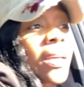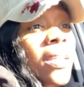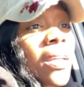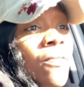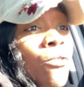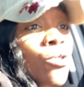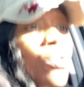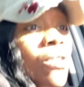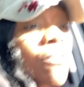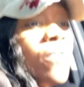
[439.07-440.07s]
and if you do
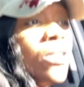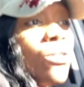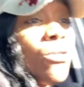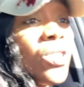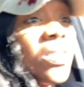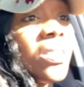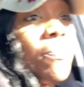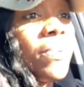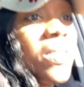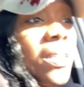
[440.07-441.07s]
your research in some
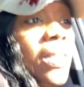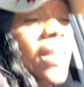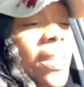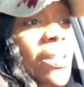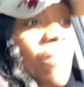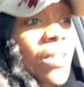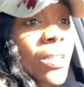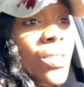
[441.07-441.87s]
particular areas,